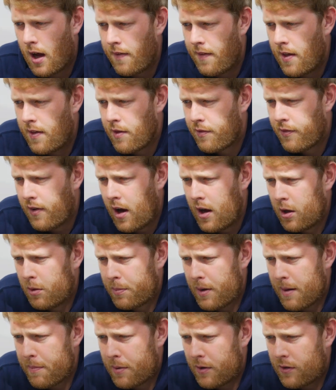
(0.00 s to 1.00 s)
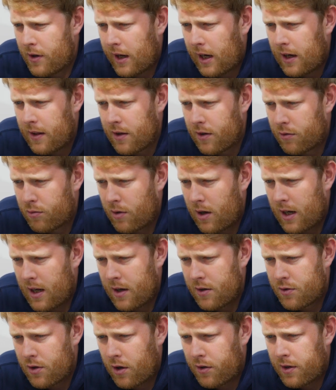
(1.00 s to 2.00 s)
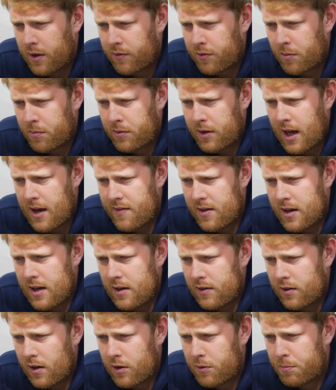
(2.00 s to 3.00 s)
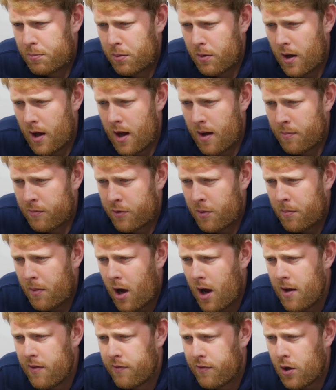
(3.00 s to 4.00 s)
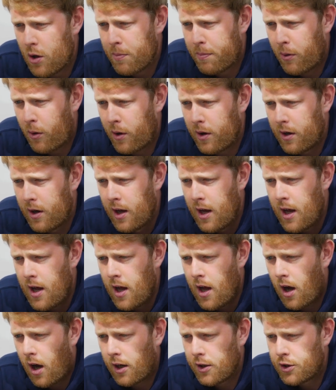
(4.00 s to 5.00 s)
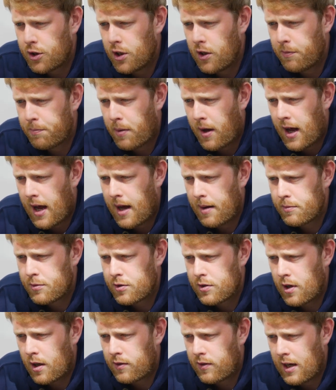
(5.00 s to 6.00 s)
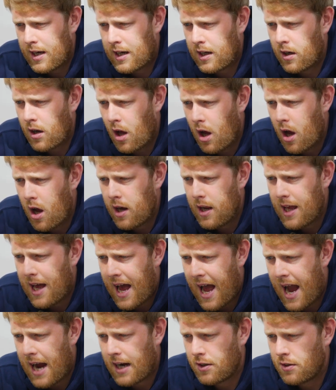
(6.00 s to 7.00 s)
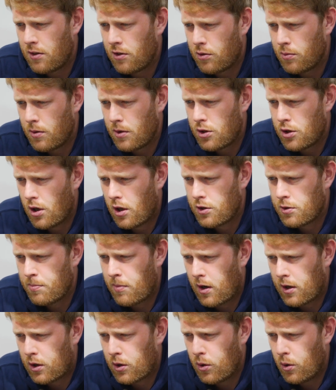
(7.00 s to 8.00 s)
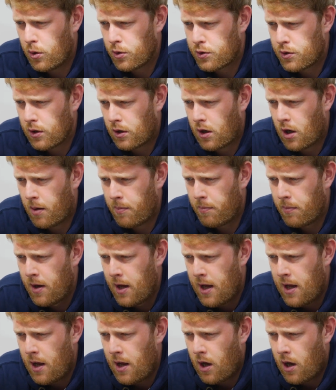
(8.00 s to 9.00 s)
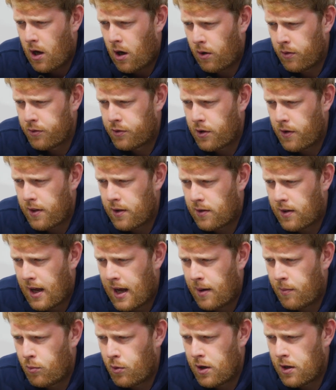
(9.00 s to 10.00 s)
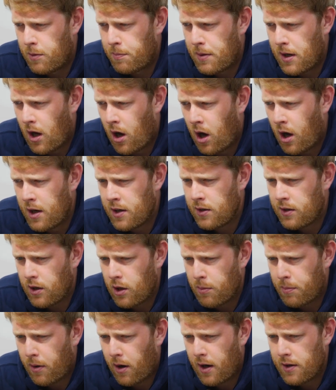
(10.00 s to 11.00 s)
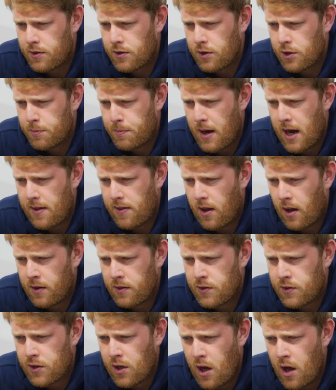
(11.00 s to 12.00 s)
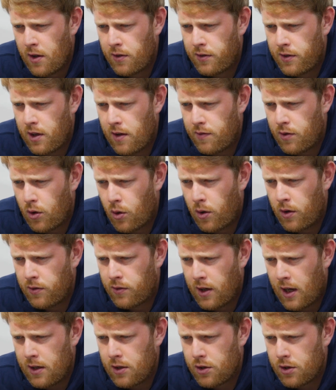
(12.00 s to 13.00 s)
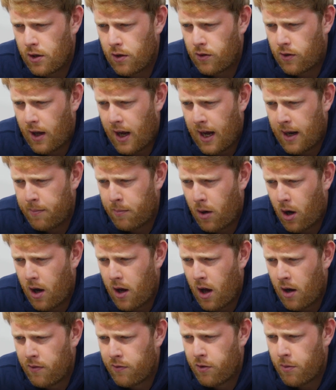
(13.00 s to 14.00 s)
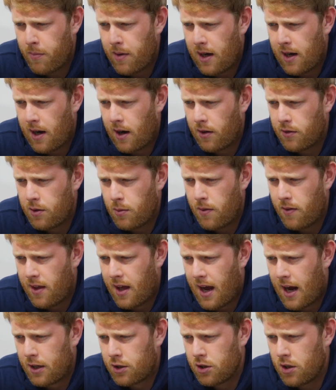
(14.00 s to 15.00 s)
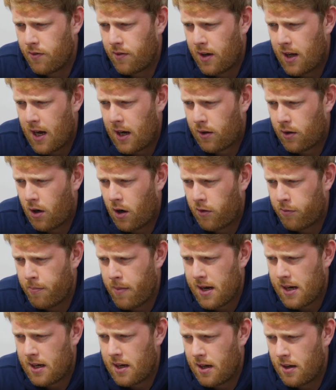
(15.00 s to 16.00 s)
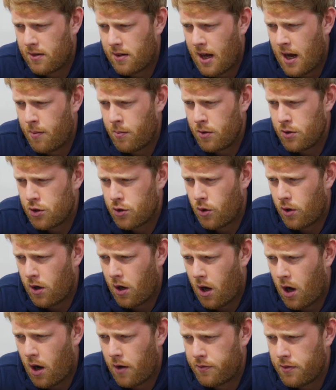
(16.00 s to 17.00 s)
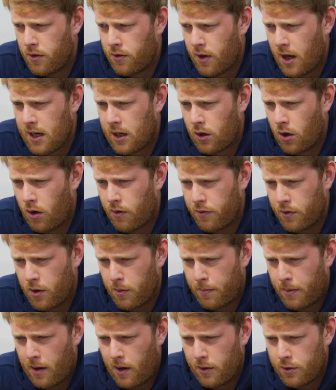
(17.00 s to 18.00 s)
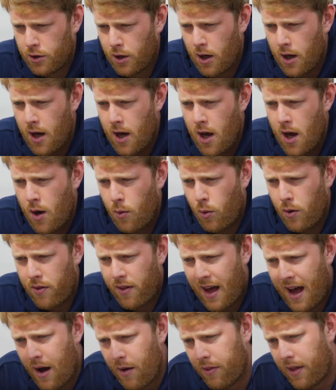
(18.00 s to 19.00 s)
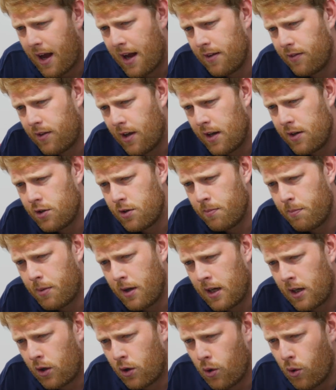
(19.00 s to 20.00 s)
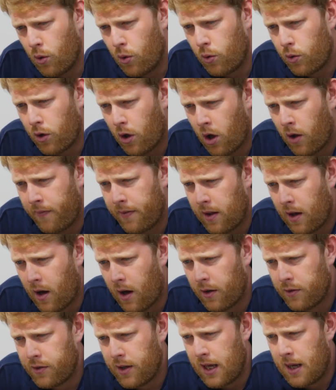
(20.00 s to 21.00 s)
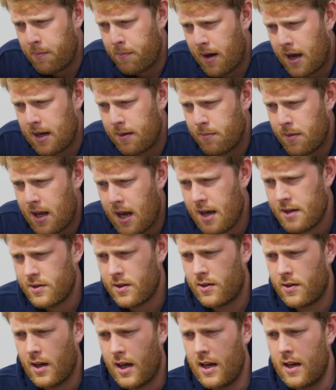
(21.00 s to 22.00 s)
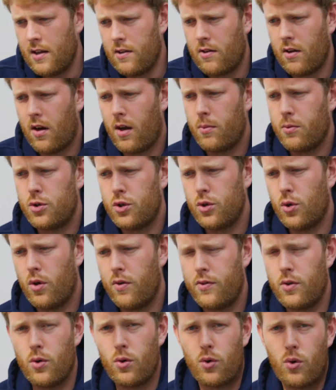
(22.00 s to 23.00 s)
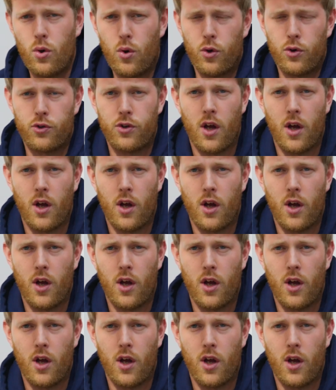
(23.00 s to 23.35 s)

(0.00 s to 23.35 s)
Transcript: And then the final bit particularly that's really interesting from David, he says, "From my viewpoint, I should have perhaps taken earlier action to adjust my course to come onto the downwind behind you, but I suspect the uncertainty of your intentions and my unfamiliarity with the action of an aircraft making a downwind join after takeoff for departure without that intention being called on the RT made me hesitate until I was sure of your course."